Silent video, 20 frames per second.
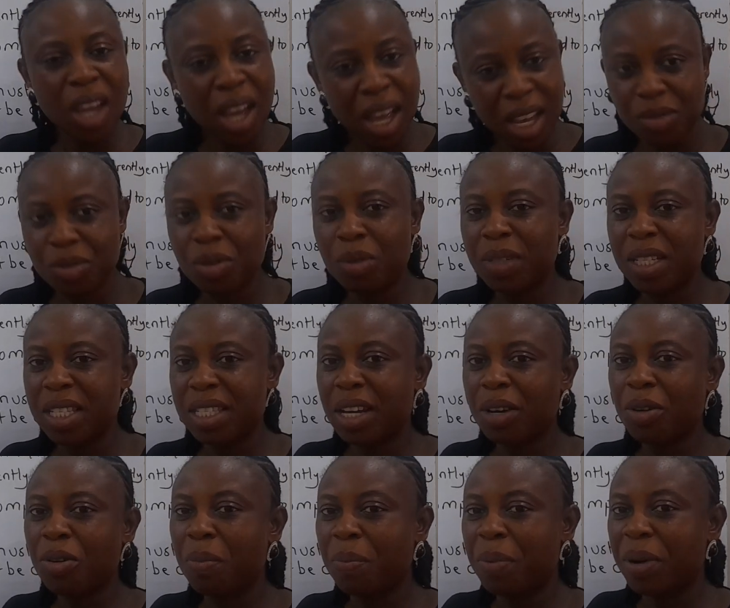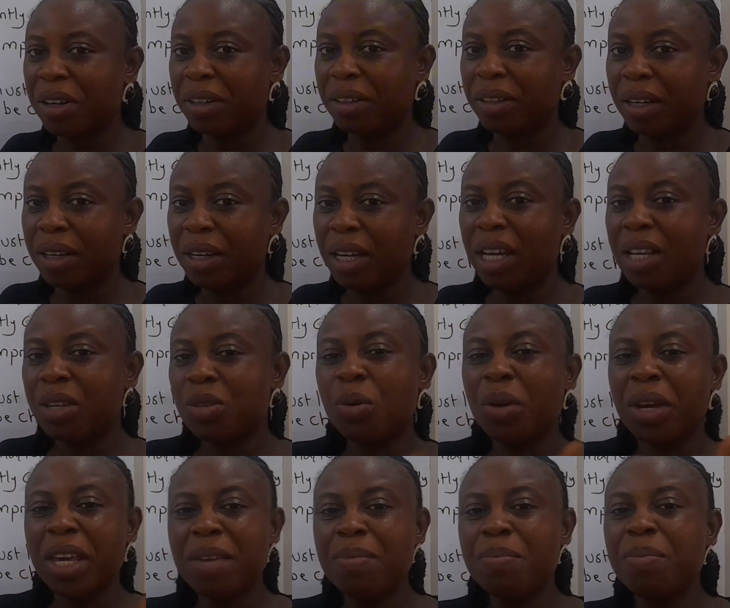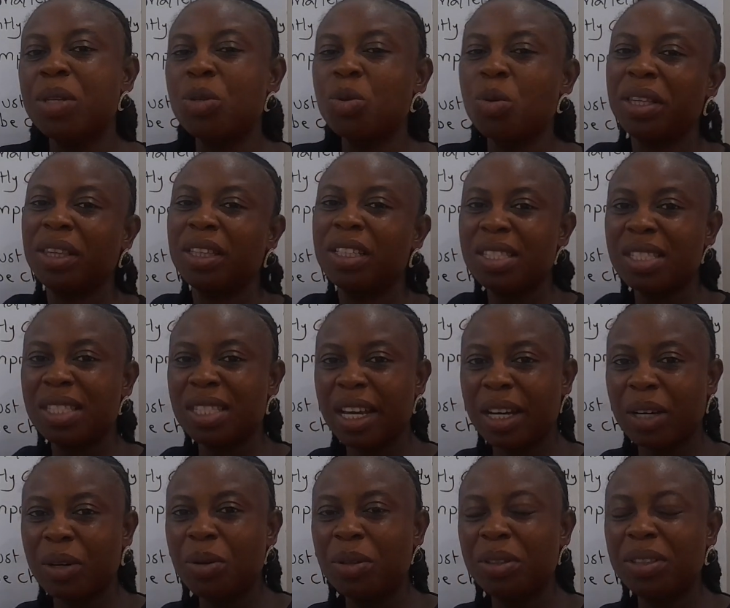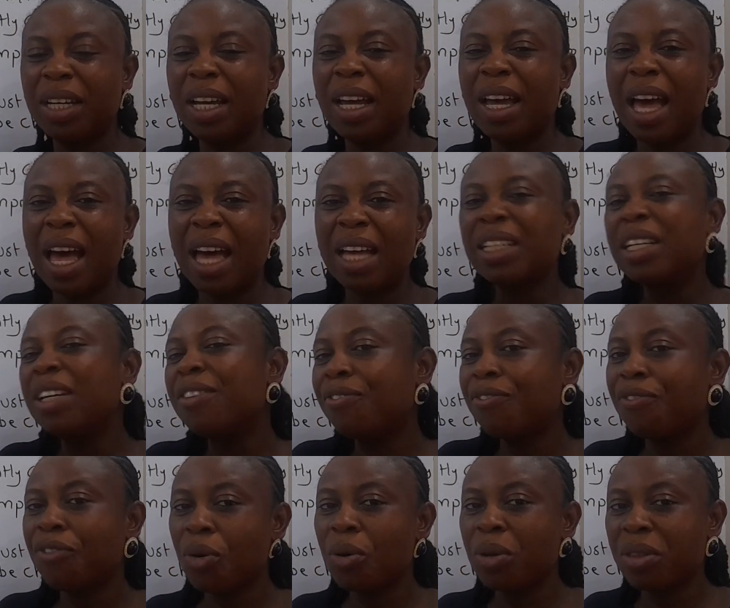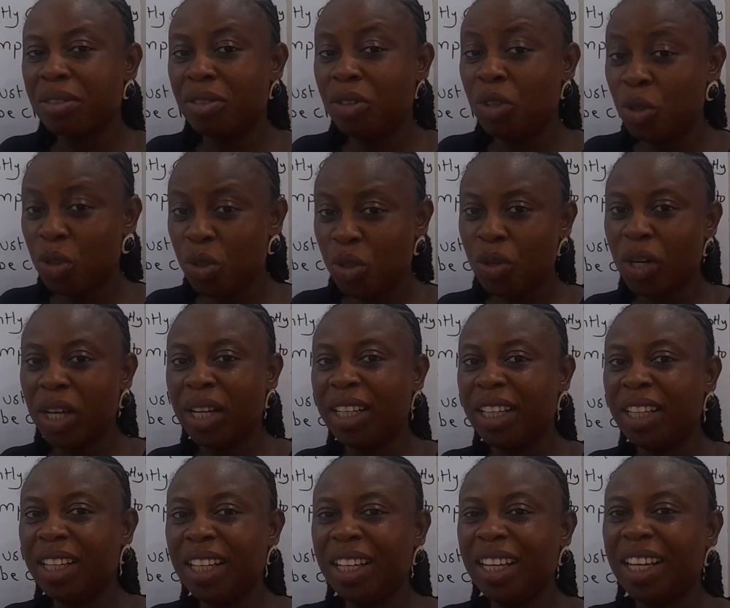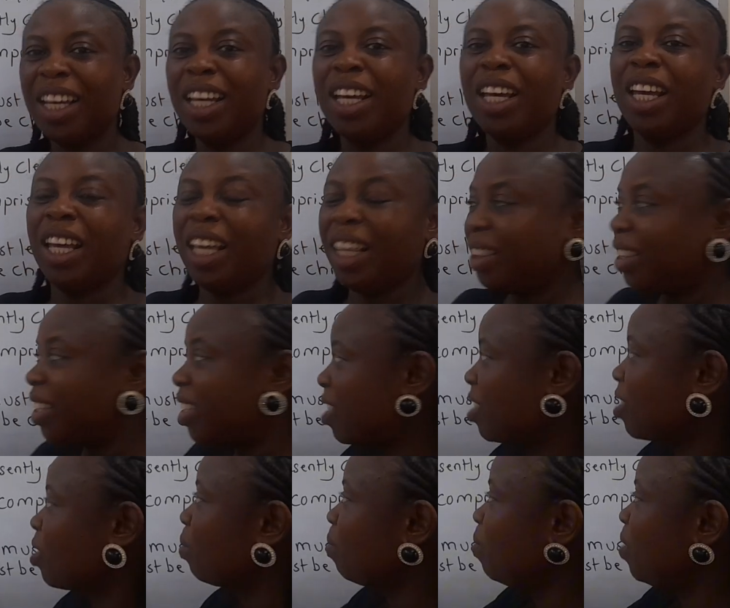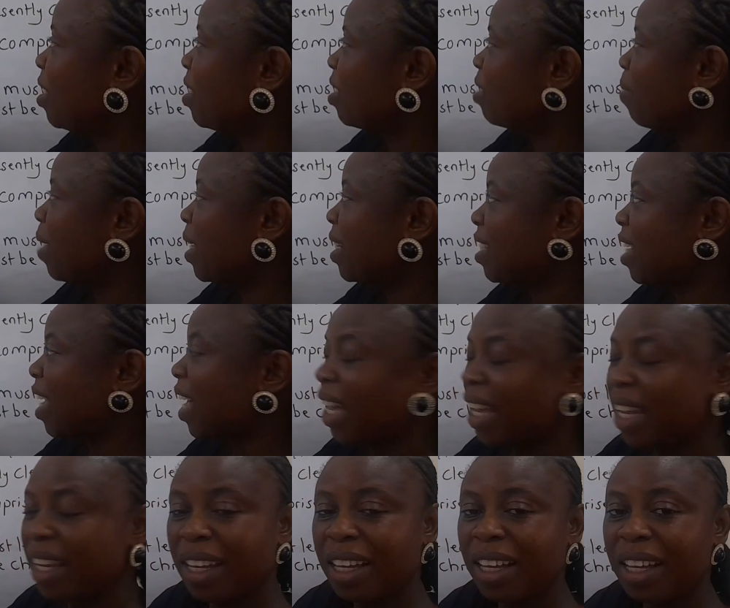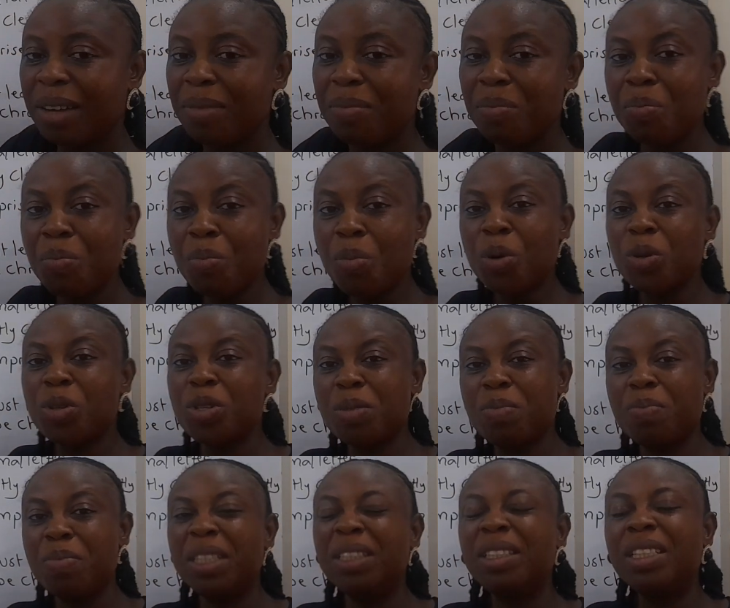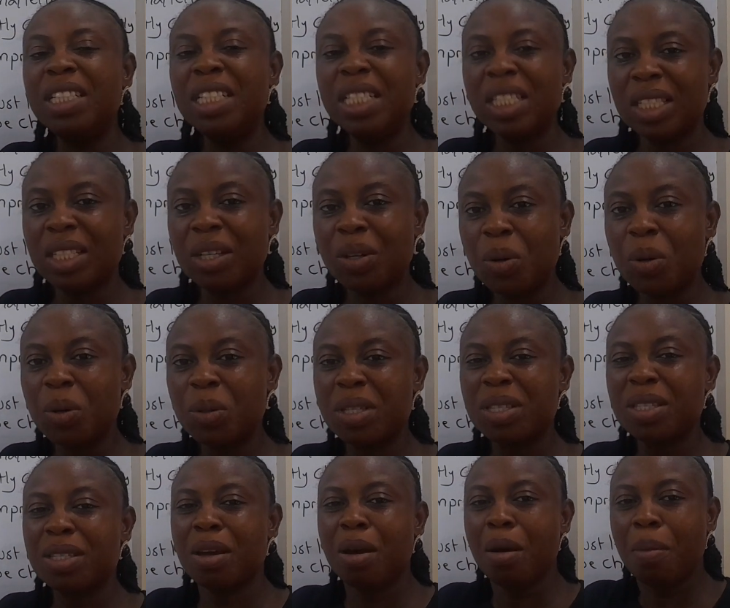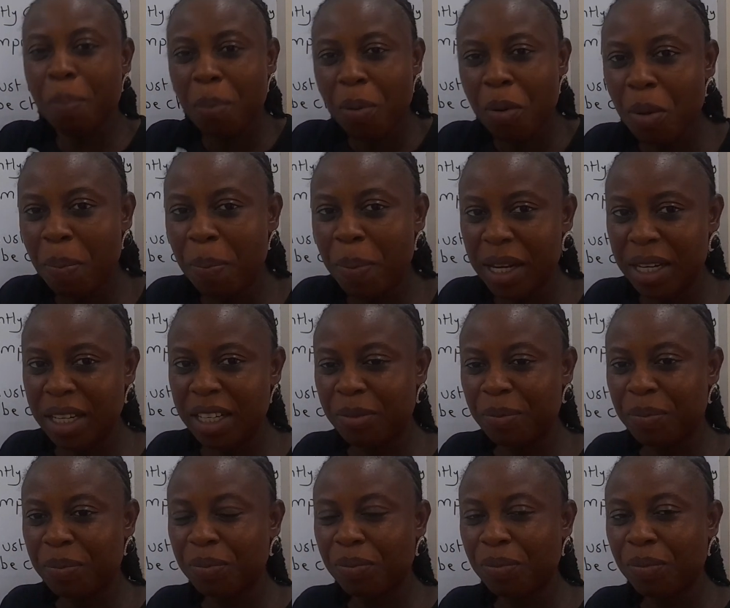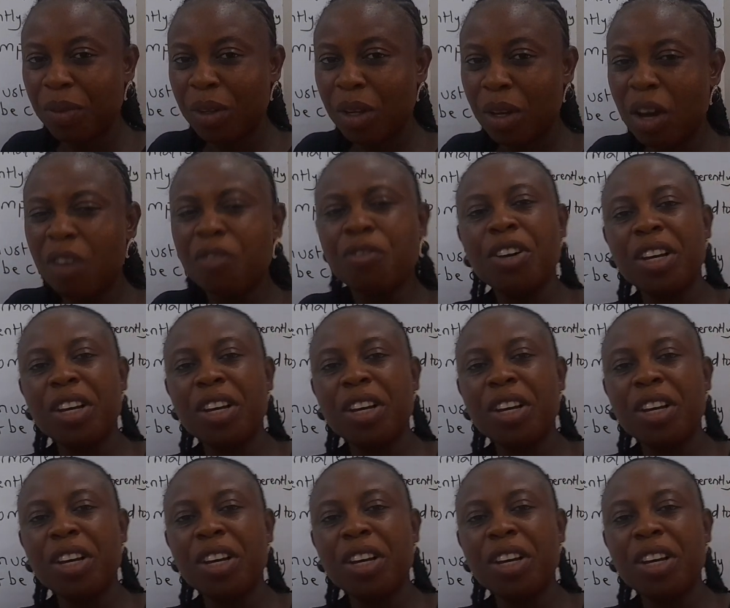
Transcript: as from the second paragraph. So in between the second and the fourth, usually, this subject matter must be discussed properly. For